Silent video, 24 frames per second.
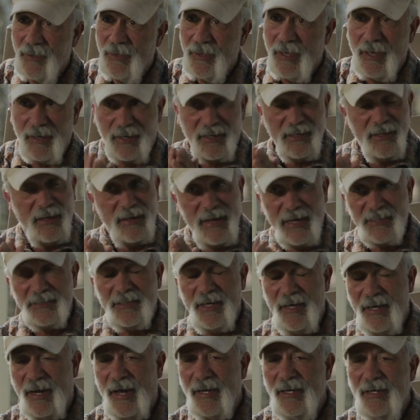
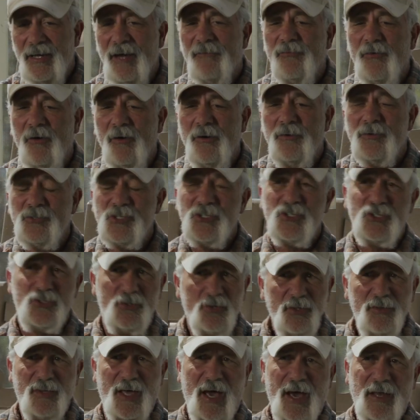And I never
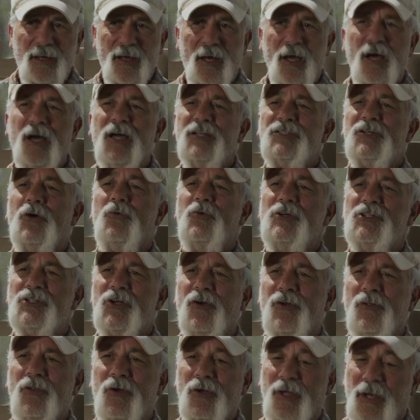understood that until we
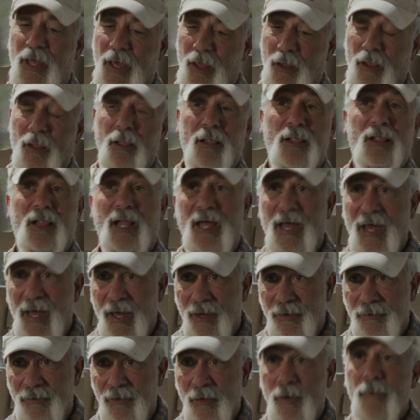started looking at
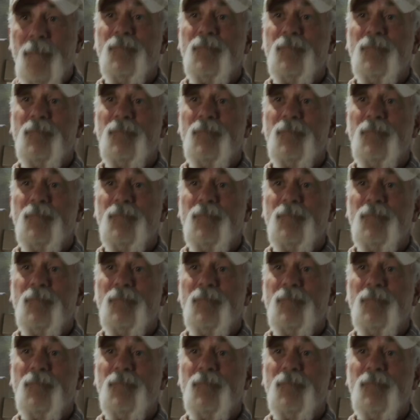land